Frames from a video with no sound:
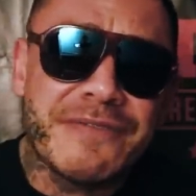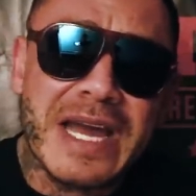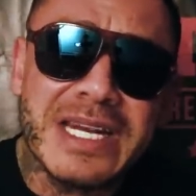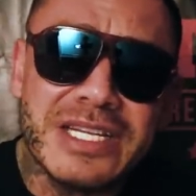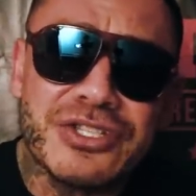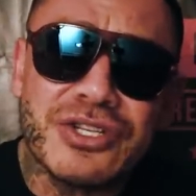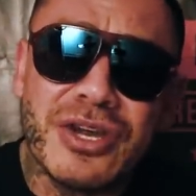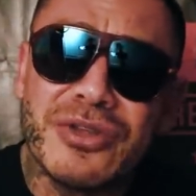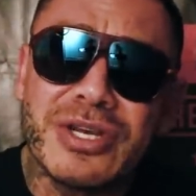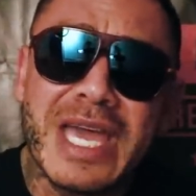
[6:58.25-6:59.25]
fighting each
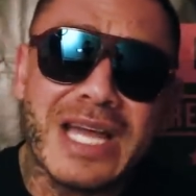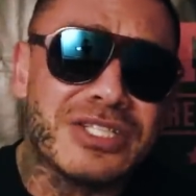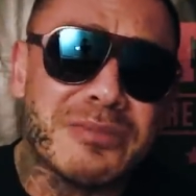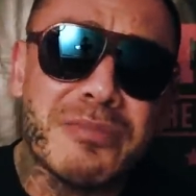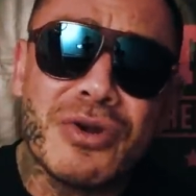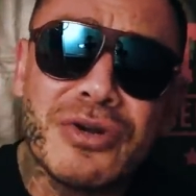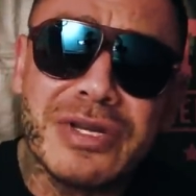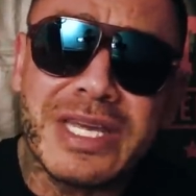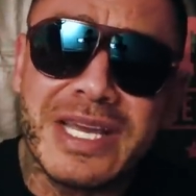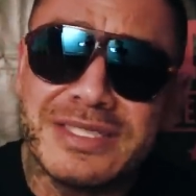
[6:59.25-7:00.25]
other, catching murder
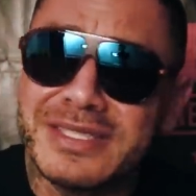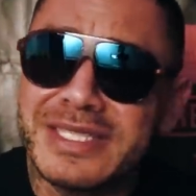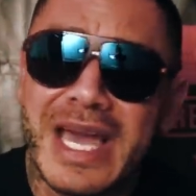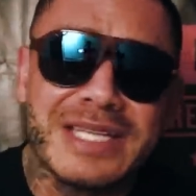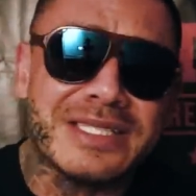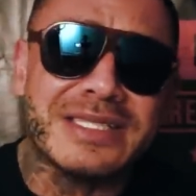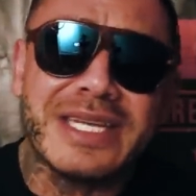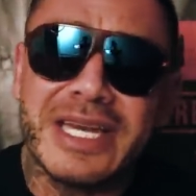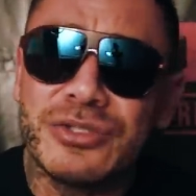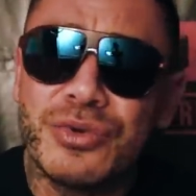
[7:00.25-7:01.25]
cases, catching ten,